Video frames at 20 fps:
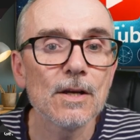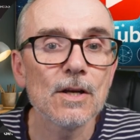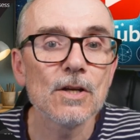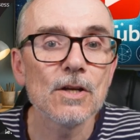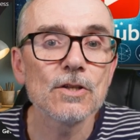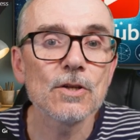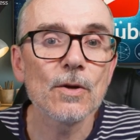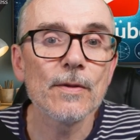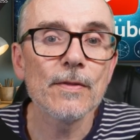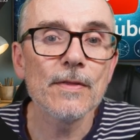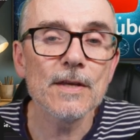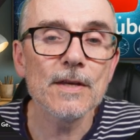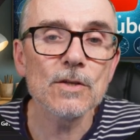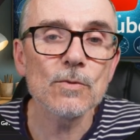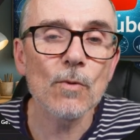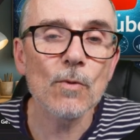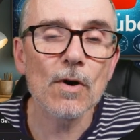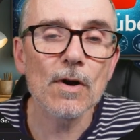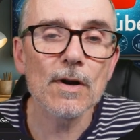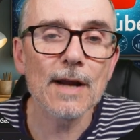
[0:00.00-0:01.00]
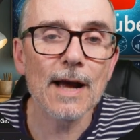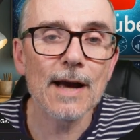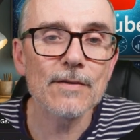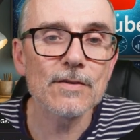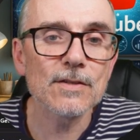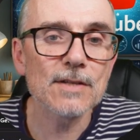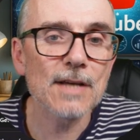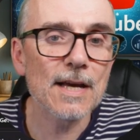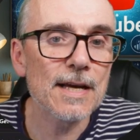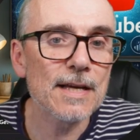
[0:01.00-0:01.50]
So in this one, I've
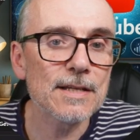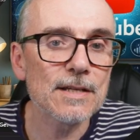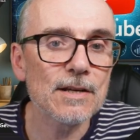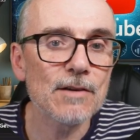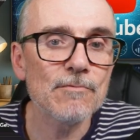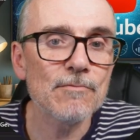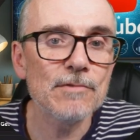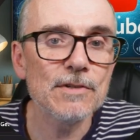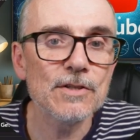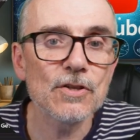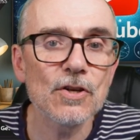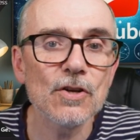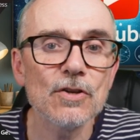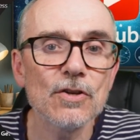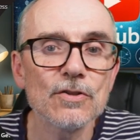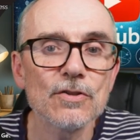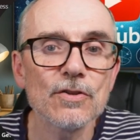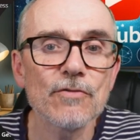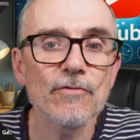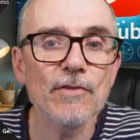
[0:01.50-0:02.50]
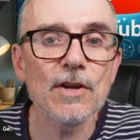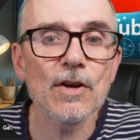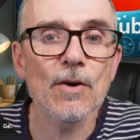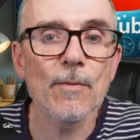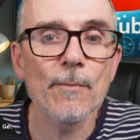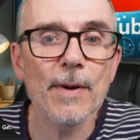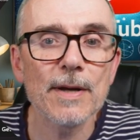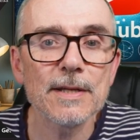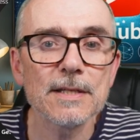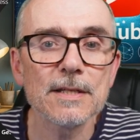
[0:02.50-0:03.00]
said, research 3
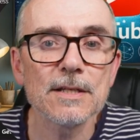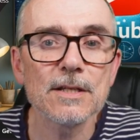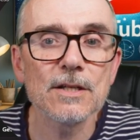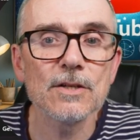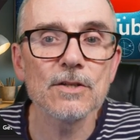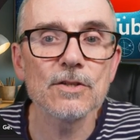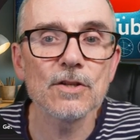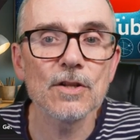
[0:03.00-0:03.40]
competitors